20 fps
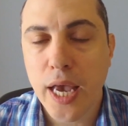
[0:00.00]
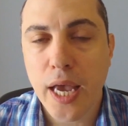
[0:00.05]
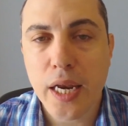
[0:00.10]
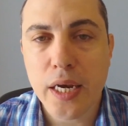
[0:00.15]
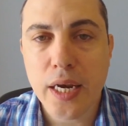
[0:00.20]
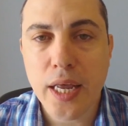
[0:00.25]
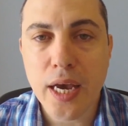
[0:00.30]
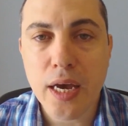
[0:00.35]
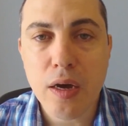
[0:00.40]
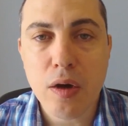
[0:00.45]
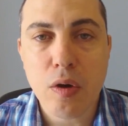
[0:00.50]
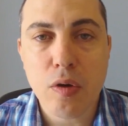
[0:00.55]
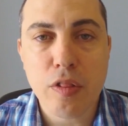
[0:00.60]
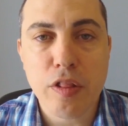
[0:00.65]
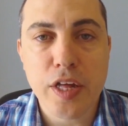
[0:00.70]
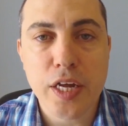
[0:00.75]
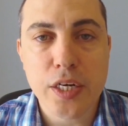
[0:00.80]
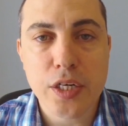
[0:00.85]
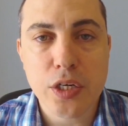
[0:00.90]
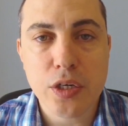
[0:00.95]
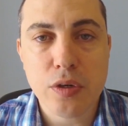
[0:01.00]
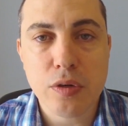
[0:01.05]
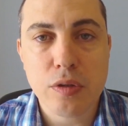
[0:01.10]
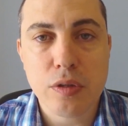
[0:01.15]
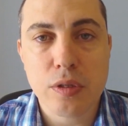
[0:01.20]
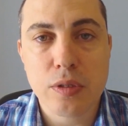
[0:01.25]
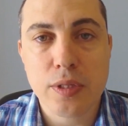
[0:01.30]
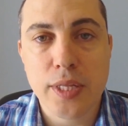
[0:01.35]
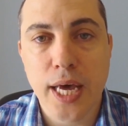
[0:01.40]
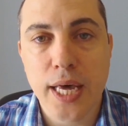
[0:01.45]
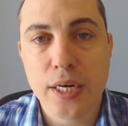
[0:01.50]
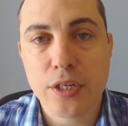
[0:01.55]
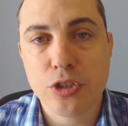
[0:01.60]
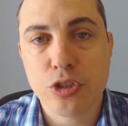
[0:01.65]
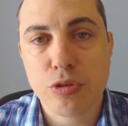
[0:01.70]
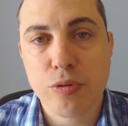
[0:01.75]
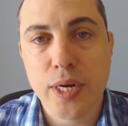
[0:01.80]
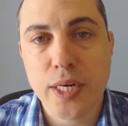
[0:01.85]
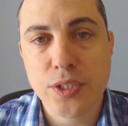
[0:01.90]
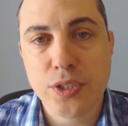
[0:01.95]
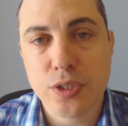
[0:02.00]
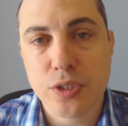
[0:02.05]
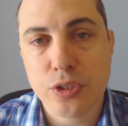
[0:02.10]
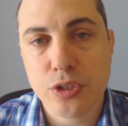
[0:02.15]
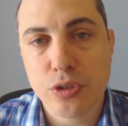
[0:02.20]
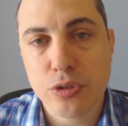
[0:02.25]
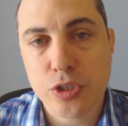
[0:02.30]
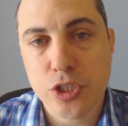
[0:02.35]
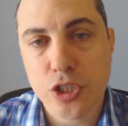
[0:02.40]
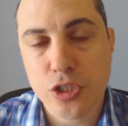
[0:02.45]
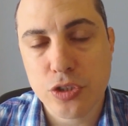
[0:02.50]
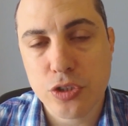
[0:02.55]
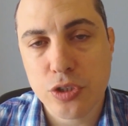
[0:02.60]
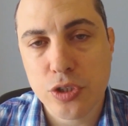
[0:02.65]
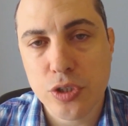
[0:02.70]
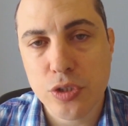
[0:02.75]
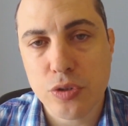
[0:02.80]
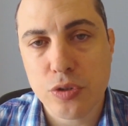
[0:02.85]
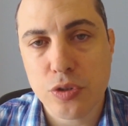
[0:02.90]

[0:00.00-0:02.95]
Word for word: And now they know that that address that you just